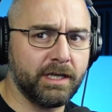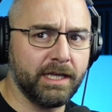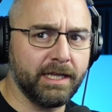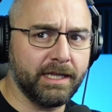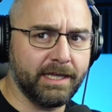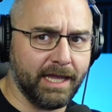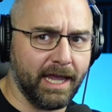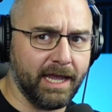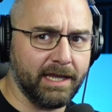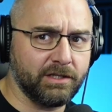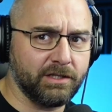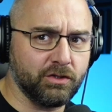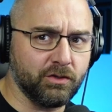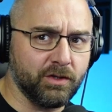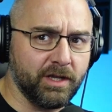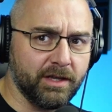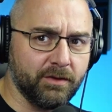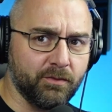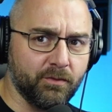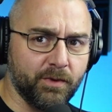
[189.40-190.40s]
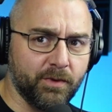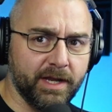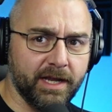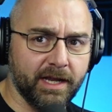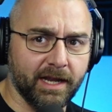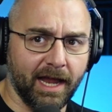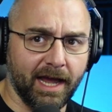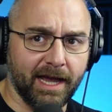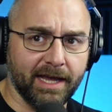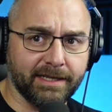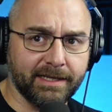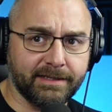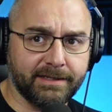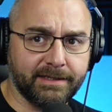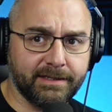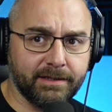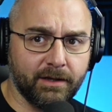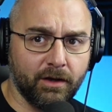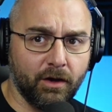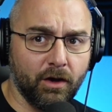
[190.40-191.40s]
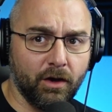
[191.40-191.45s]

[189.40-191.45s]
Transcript: in case you didn't realize,